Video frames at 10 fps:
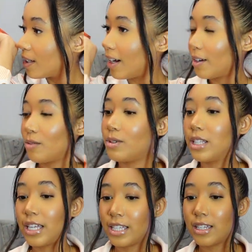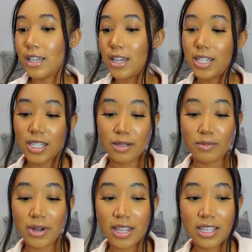I don't want to like
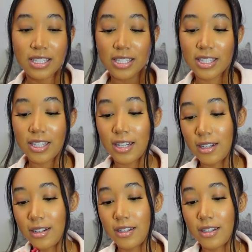spray this because then...